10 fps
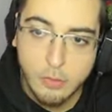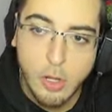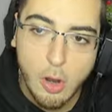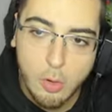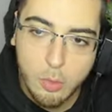
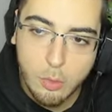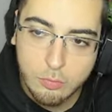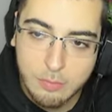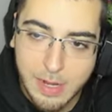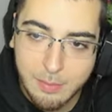
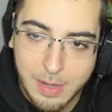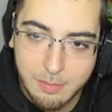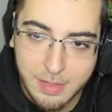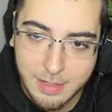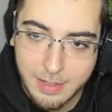No, right when
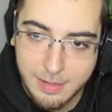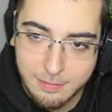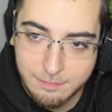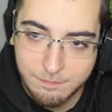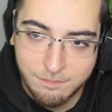I was gonna get
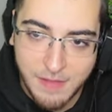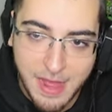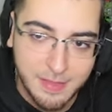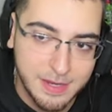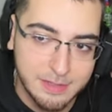a
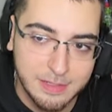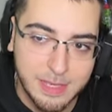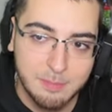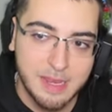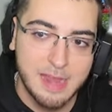valiant
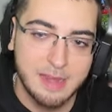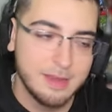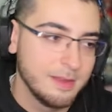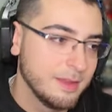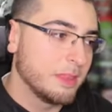attempt at
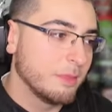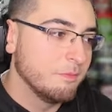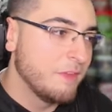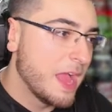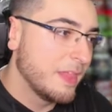it. Put in
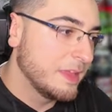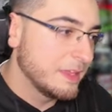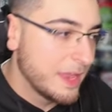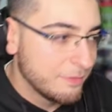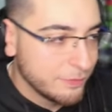some
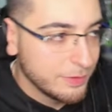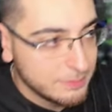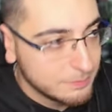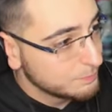valiant effort,